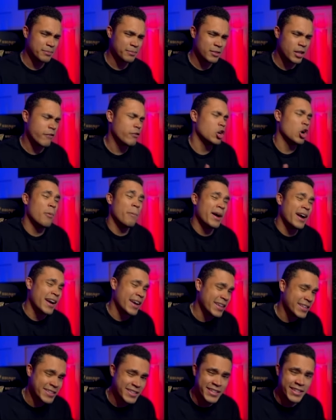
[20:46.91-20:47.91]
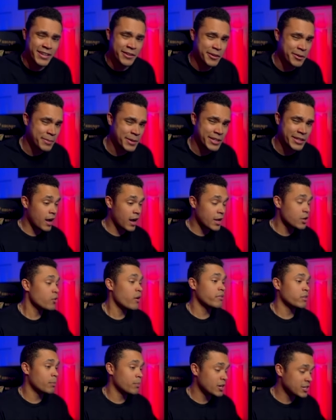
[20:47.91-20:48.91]
if you don't mind, you know what I mean. I do have
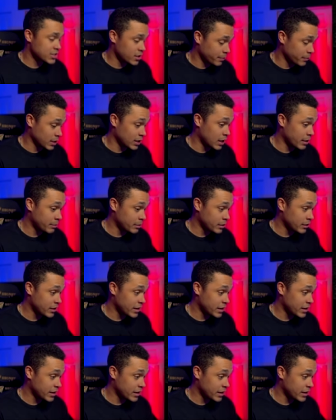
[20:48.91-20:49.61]
to bring something up.